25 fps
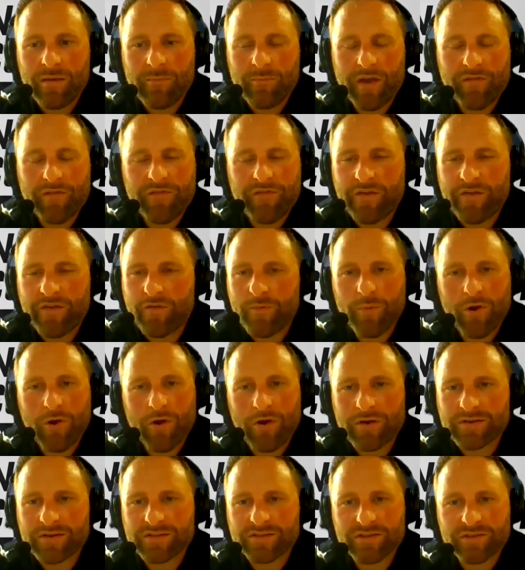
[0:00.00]
my favorite
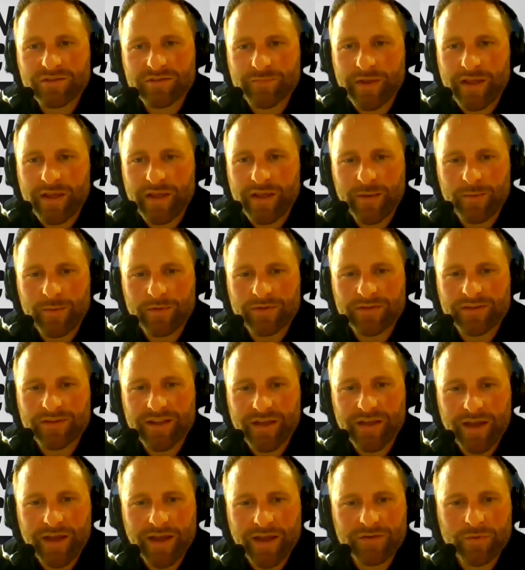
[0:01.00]
part is just being able to
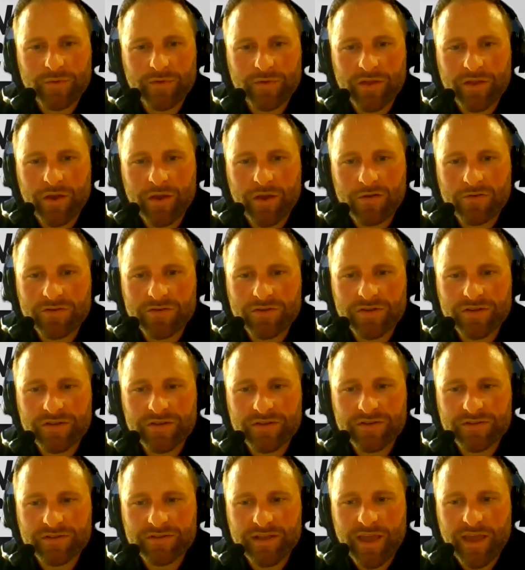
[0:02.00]
connect with
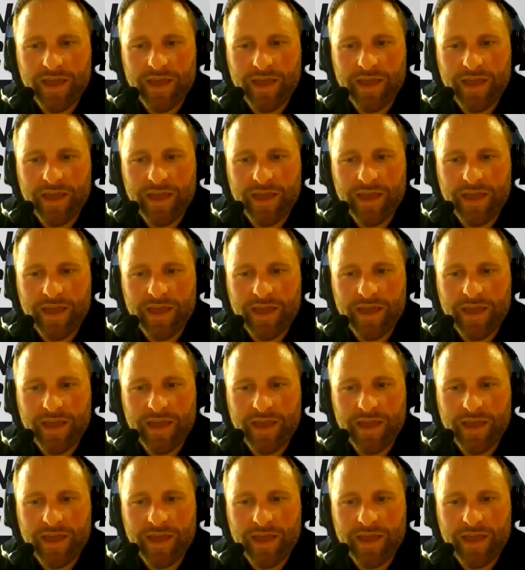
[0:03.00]
coaches